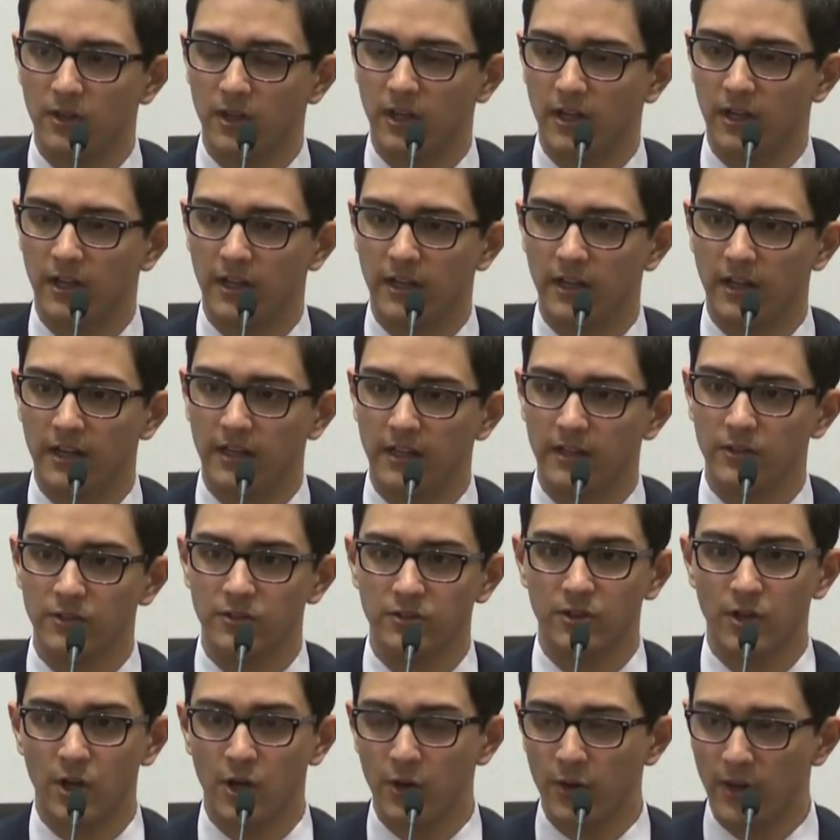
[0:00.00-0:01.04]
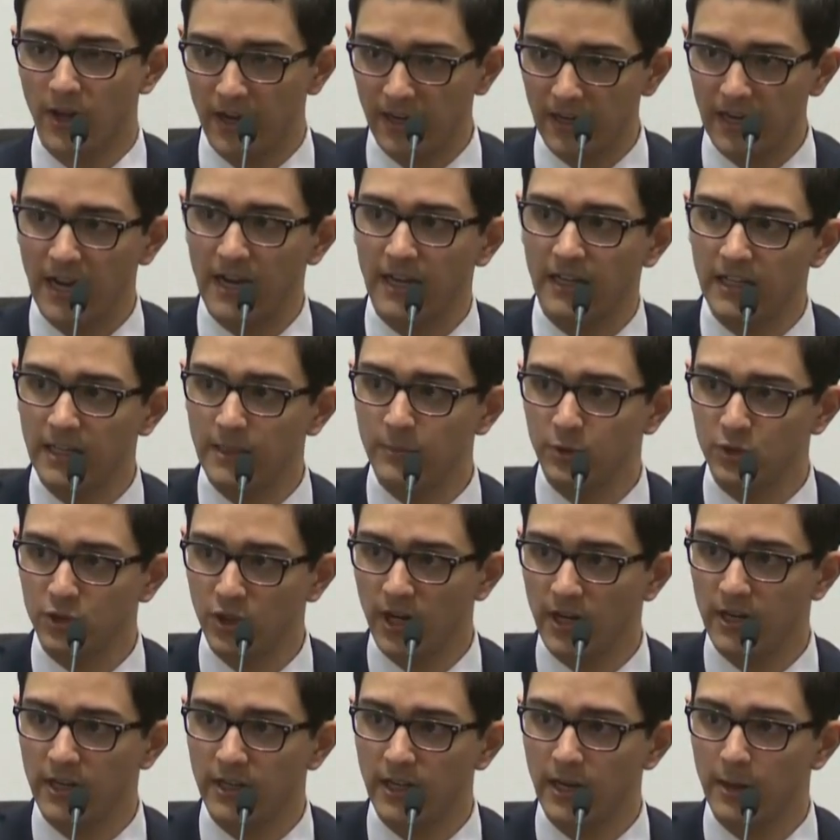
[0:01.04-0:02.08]
And I goes, no, that guy keeps
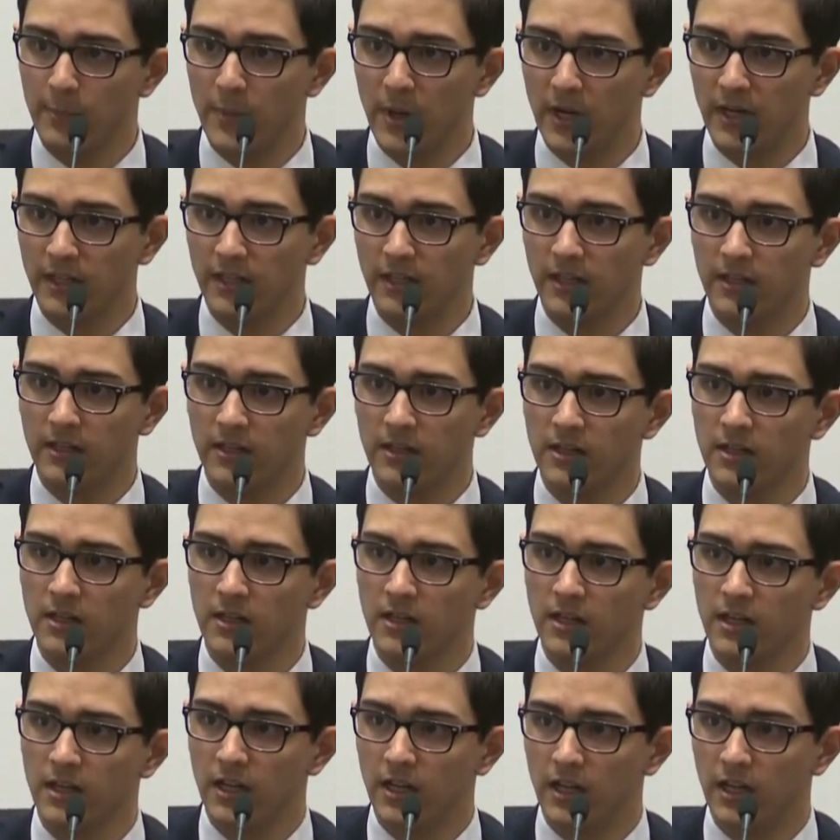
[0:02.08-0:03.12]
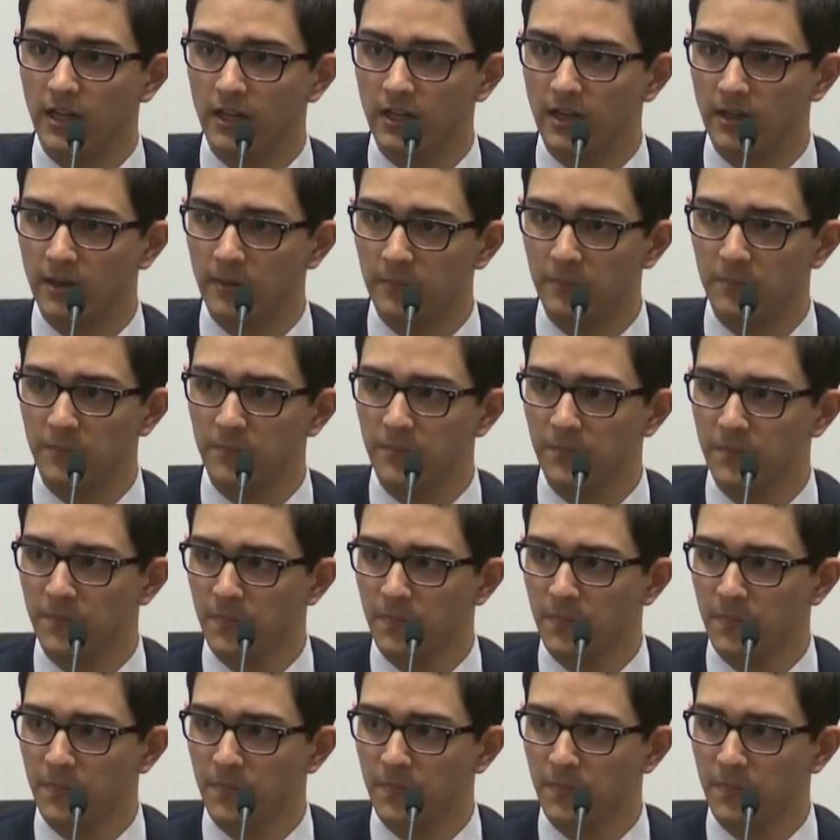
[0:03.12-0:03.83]
trying to get my gun. And